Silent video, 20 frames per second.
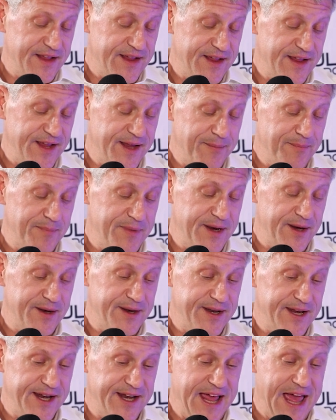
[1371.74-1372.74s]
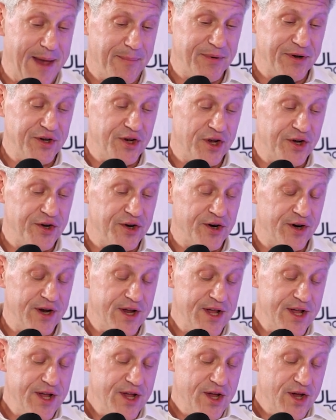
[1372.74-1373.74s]
it happened under
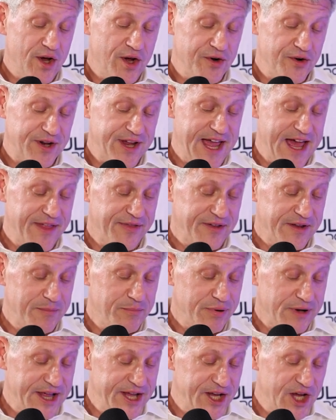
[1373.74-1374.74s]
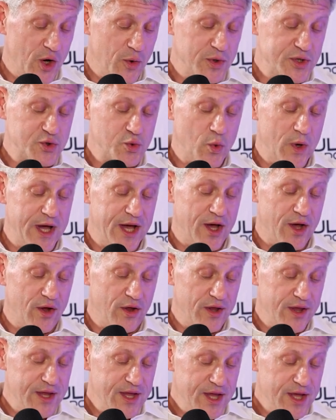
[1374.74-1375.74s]
Kathleen Blanco as
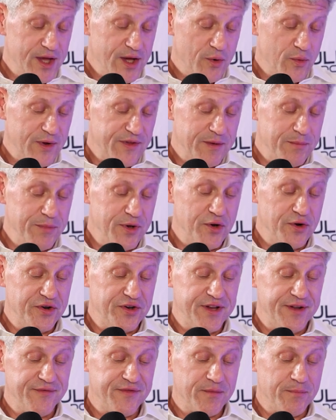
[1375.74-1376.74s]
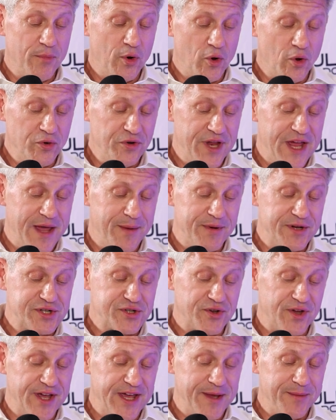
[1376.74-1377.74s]
well, with immunity for mold damage
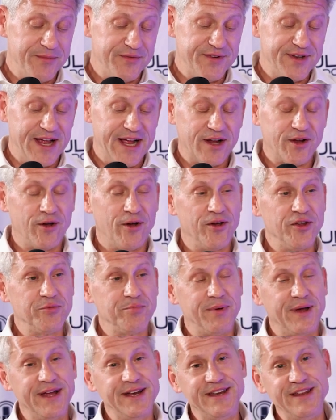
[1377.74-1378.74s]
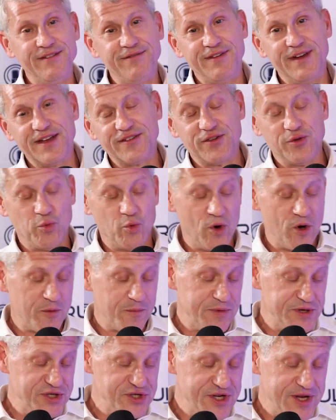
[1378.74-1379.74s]
claims not caused by defects in
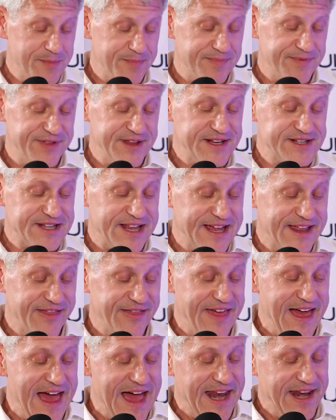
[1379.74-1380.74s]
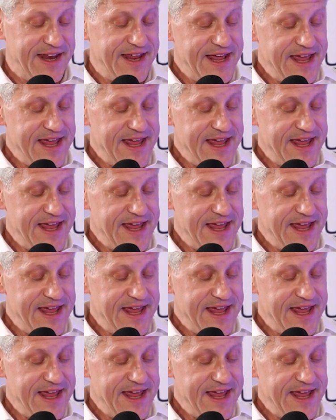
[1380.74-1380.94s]
workmanship, things like that.